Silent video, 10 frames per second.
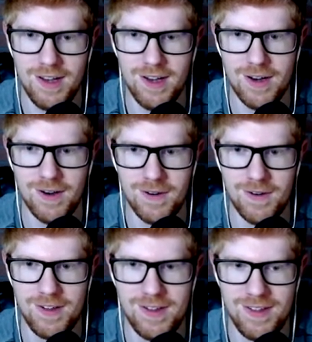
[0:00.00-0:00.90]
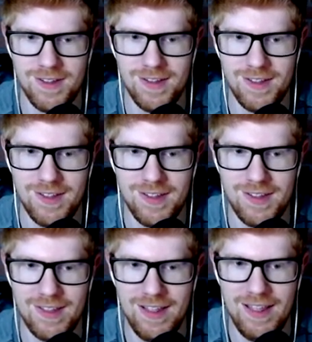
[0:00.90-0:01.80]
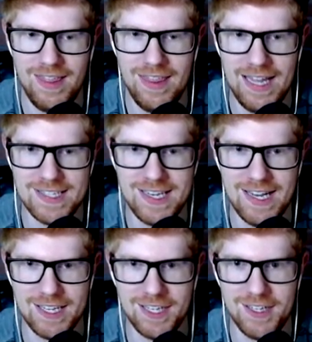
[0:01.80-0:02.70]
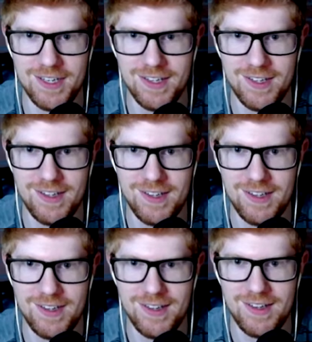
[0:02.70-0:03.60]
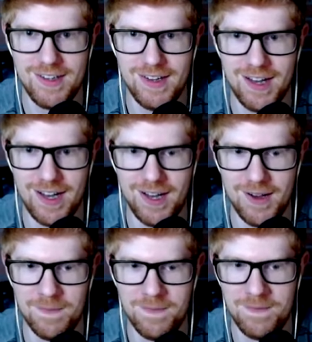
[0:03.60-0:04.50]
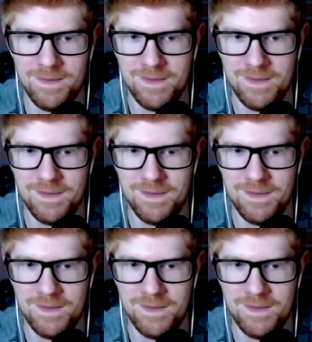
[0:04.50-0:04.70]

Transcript: Uh oh. That's not good. Um.